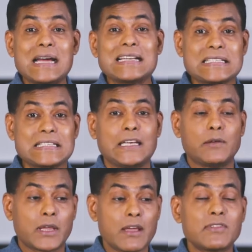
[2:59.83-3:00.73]
earnest
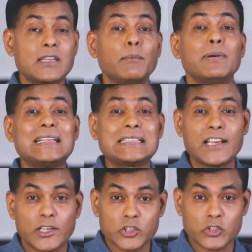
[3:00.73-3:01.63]
heed, give double
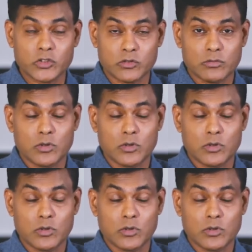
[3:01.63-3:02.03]
attention